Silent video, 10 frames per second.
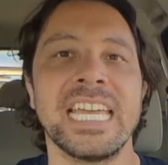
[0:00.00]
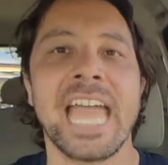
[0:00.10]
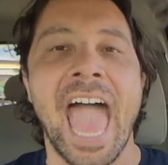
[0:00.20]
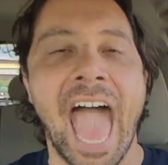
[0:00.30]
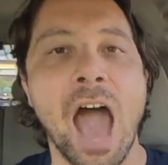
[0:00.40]

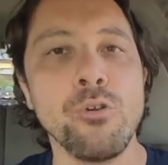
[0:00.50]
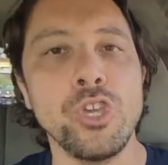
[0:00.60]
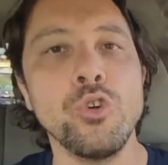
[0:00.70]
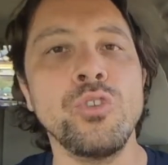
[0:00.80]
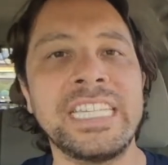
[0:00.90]
how
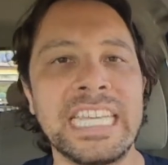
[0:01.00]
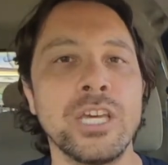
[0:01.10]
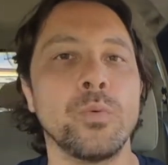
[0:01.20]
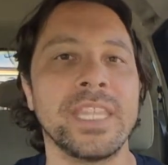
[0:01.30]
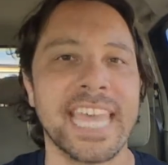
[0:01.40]
you
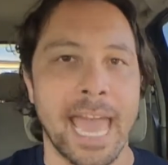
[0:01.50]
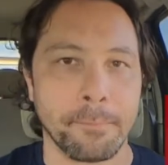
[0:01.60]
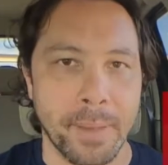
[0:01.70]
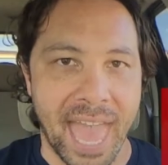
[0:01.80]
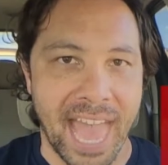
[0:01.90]
deal with
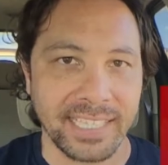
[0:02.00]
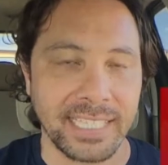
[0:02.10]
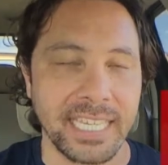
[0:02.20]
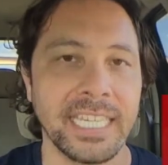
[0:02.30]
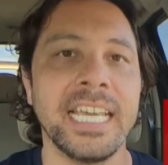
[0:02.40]
that
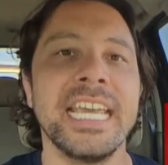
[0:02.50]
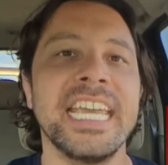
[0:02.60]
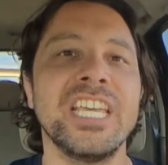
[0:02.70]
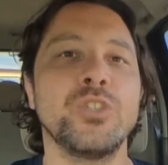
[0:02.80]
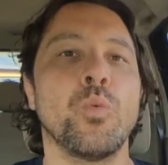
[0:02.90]
passing
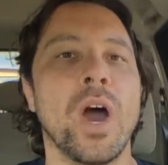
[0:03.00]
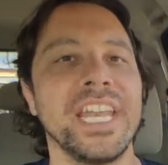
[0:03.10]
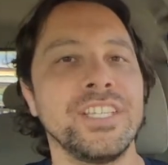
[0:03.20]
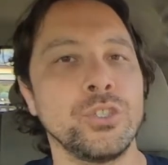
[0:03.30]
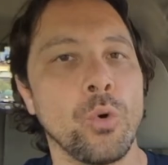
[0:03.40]
is
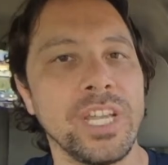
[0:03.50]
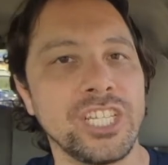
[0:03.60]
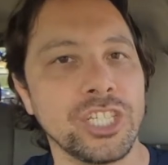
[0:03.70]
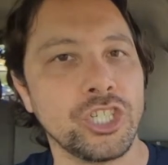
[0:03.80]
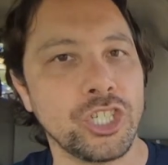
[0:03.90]
what is going
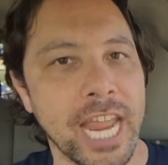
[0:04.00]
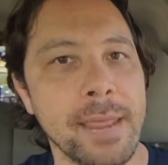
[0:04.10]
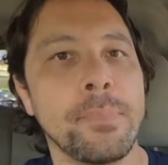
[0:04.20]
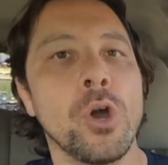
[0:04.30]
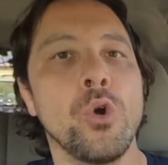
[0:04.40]
to
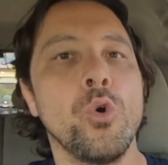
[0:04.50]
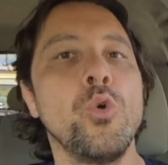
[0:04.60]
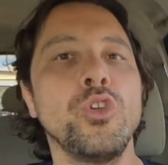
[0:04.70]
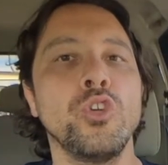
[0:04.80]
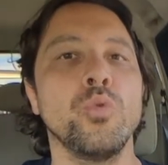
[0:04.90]
shape
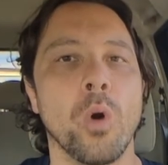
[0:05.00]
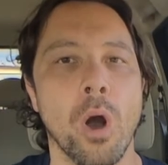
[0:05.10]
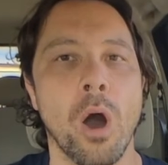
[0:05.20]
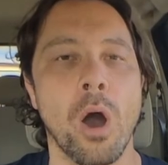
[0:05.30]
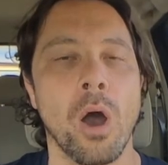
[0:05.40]
who you
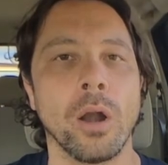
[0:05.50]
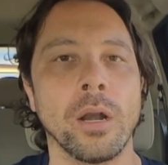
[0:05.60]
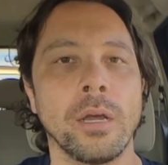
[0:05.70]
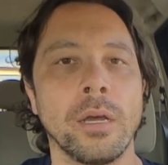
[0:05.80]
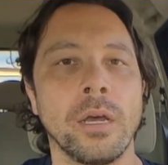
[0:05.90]

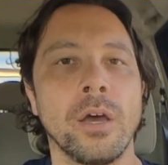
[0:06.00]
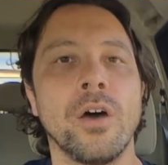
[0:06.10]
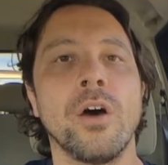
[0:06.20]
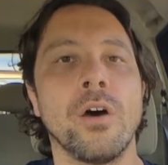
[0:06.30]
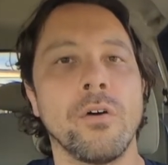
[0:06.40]
are
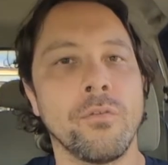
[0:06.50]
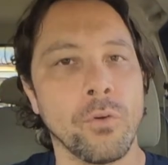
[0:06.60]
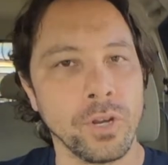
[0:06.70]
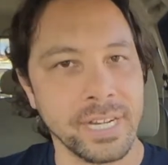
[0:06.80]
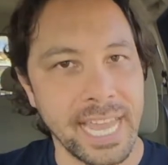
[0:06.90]

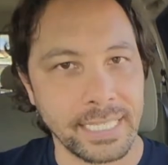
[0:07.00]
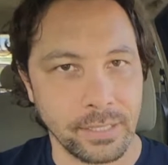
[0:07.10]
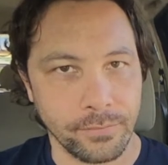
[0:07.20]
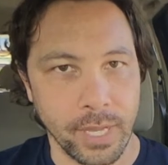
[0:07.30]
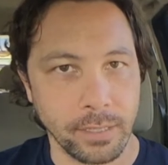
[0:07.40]
for your
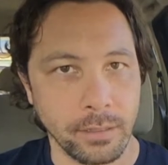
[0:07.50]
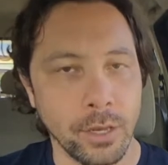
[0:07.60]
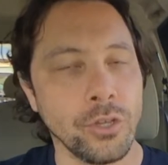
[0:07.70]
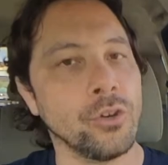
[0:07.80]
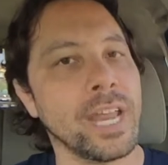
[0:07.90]
next event,
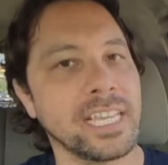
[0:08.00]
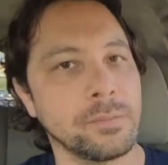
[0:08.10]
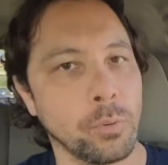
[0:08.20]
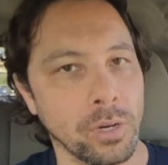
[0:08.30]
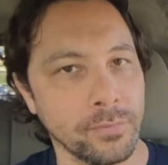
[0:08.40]
your
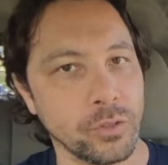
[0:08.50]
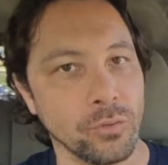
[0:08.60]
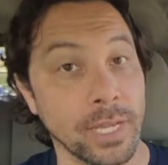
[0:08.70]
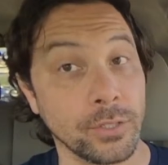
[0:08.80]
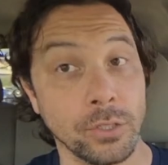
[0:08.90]
next point of
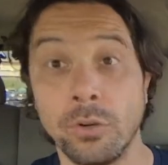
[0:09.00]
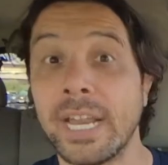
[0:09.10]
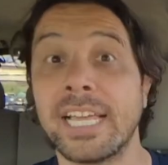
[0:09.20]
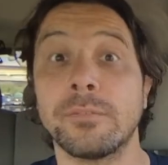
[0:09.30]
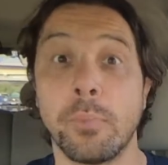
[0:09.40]
stress, your
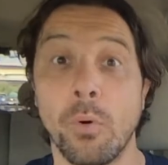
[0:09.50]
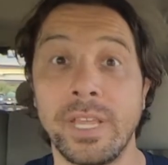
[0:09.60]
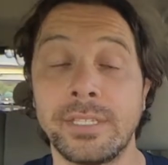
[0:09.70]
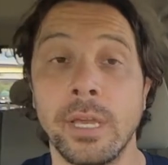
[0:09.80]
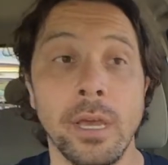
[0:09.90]
next point